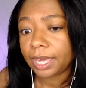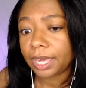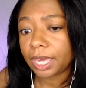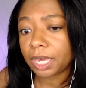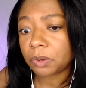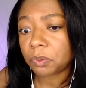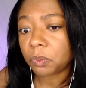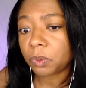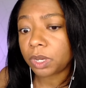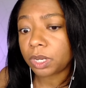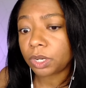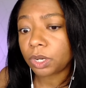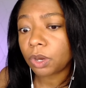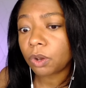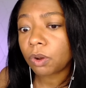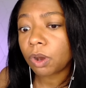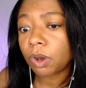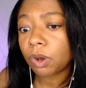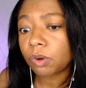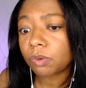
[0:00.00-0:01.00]
And when
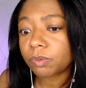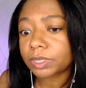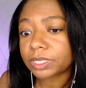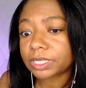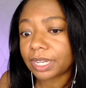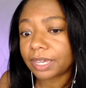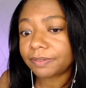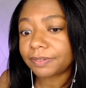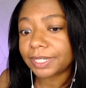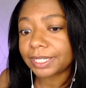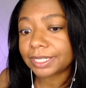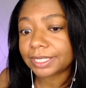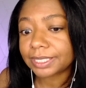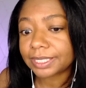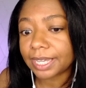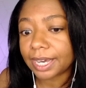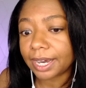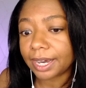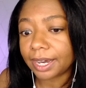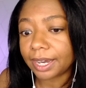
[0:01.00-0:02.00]
no hope was left
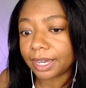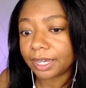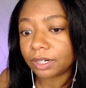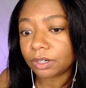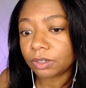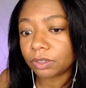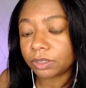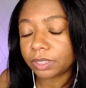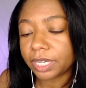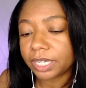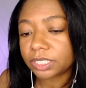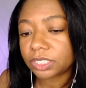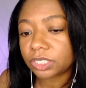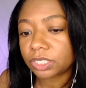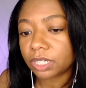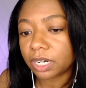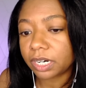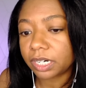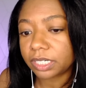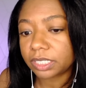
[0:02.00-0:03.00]
inside on that
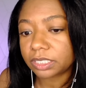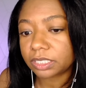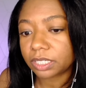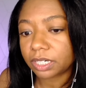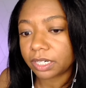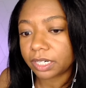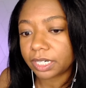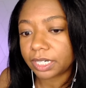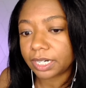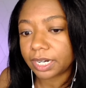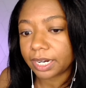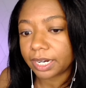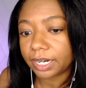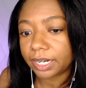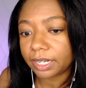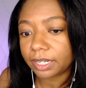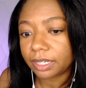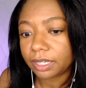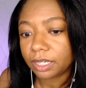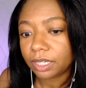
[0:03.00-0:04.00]
starry, starry
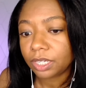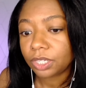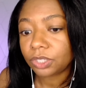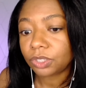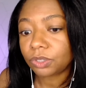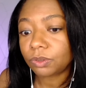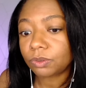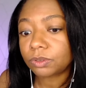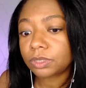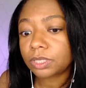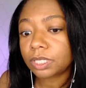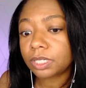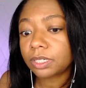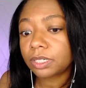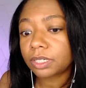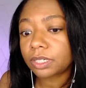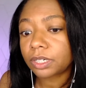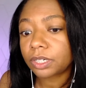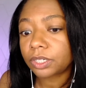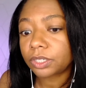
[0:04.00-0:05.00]
night, you
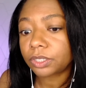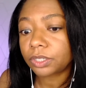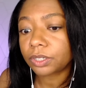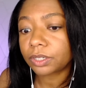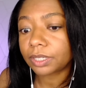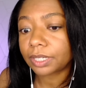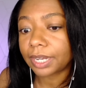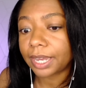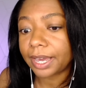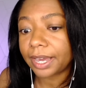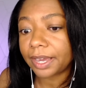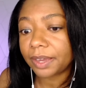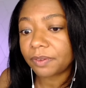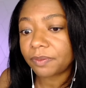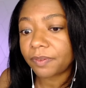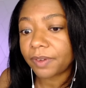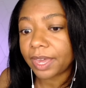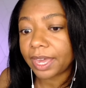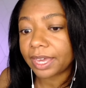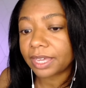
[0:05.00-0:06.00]
took your life
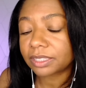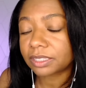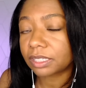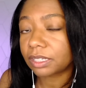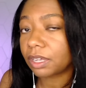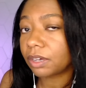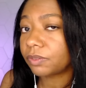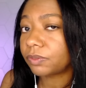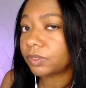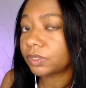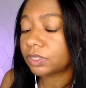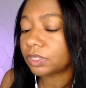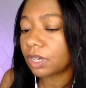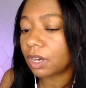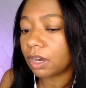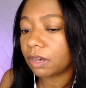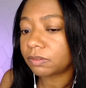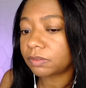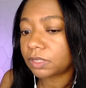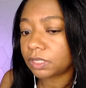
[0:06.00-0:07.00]
as lovers
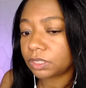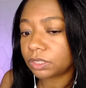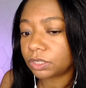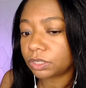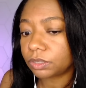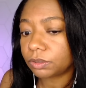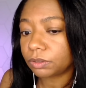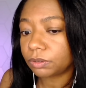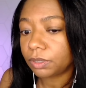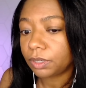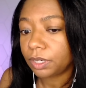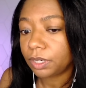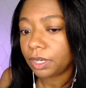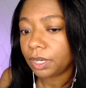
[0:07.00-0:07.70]
often do.